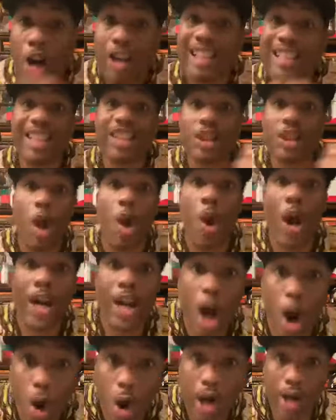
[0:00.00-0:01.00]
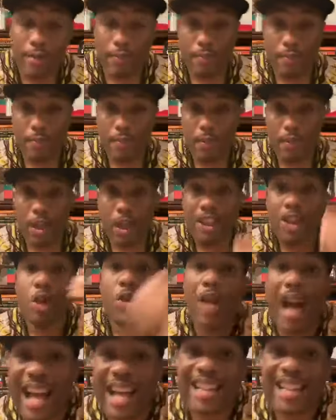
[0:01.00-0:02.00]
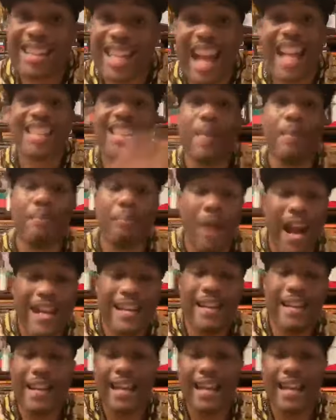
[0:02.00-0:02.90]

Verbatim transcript: this is going on, the United States and Britain